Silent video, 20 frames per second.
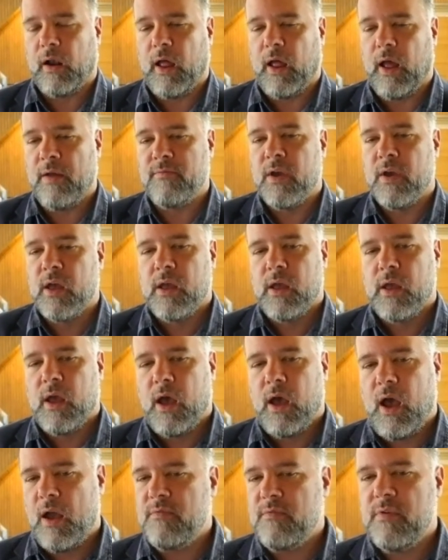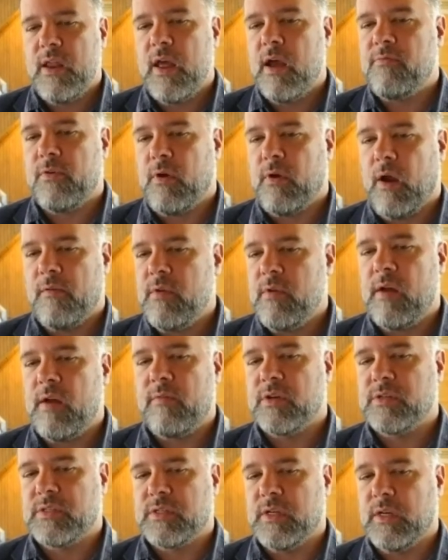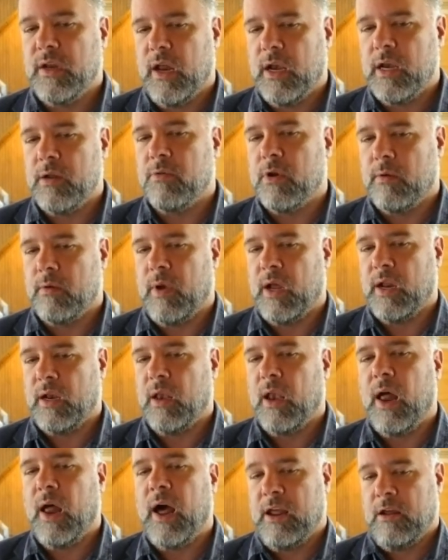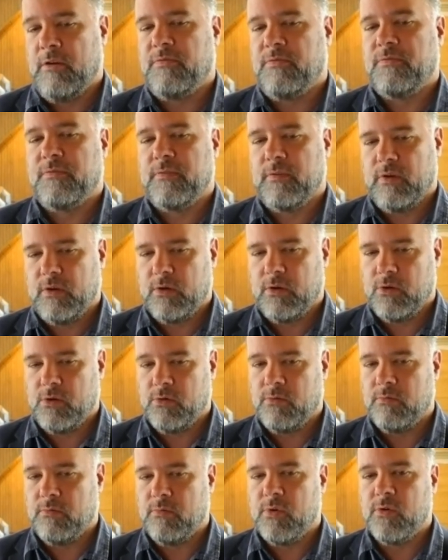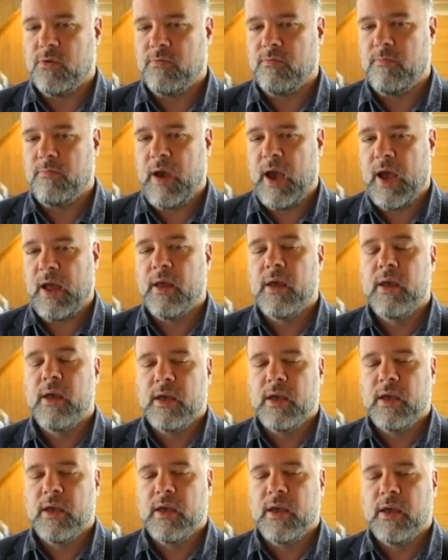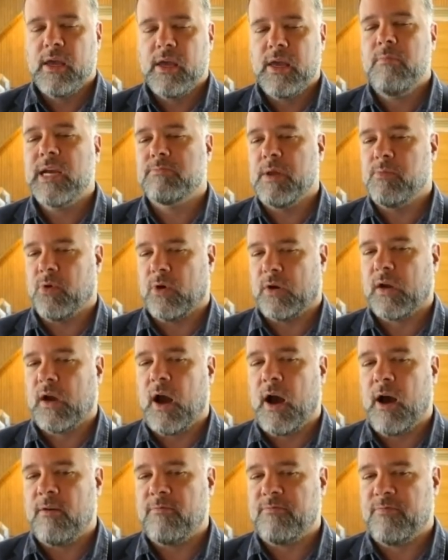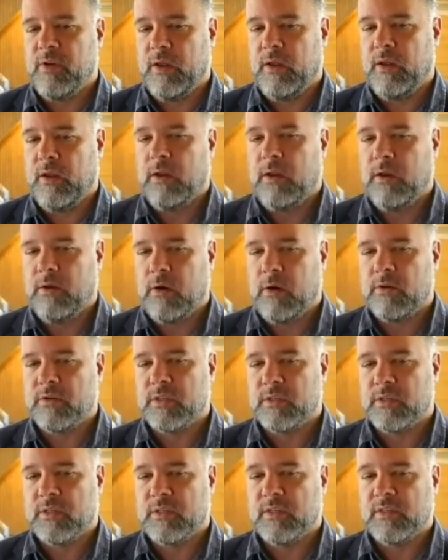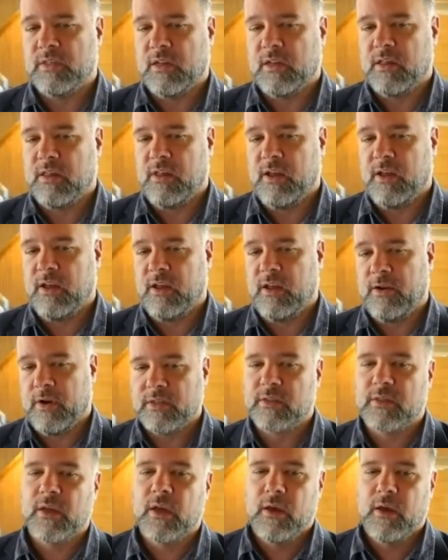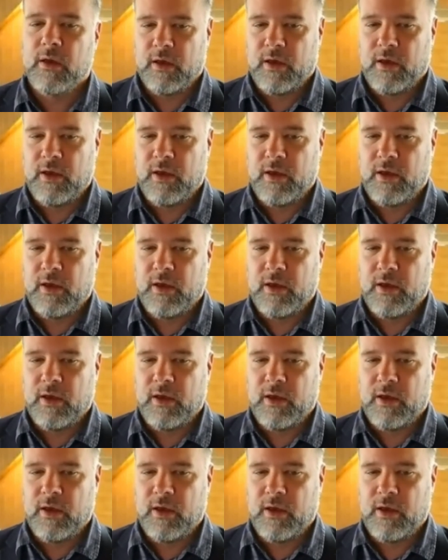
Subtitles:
I've never seen anyone in my life he makes me more confident in narcissistic theories.